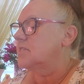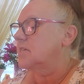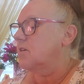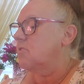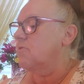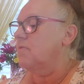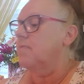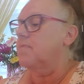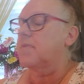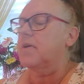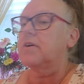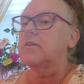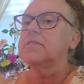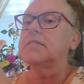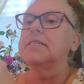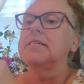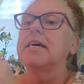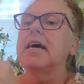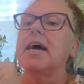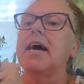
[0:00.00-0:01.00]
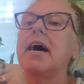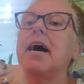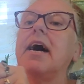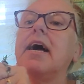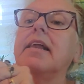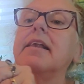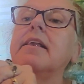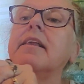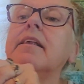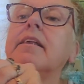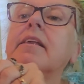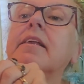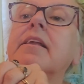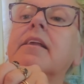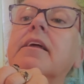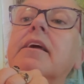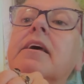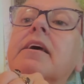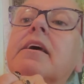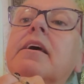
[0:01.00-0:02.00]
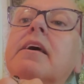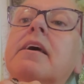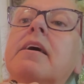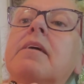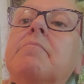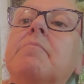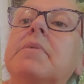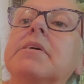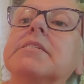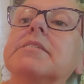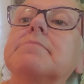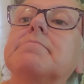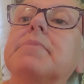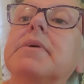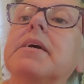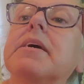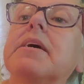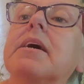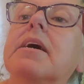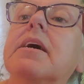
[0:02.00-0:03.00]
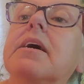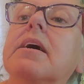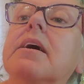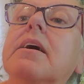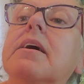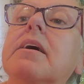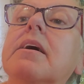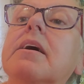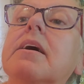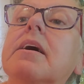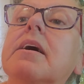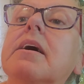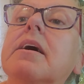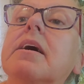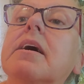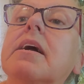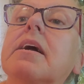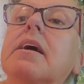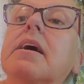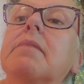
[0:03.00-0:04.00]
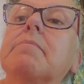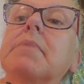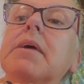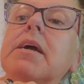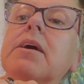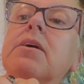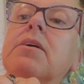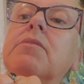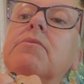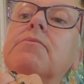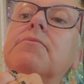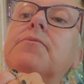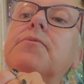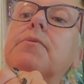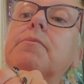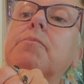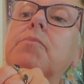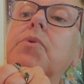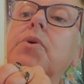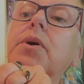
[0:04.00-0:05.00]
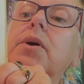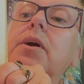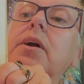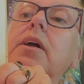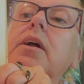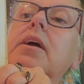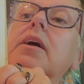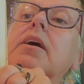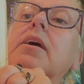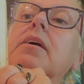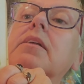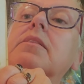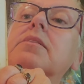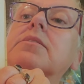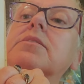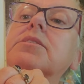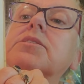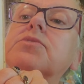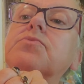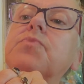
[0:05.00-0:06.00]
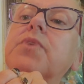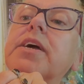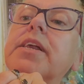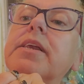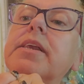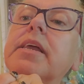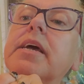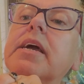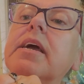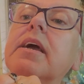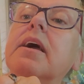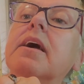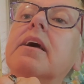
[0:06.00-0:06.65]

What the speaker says: Oh, there's Dad. Must be coming home from work. Looks windy.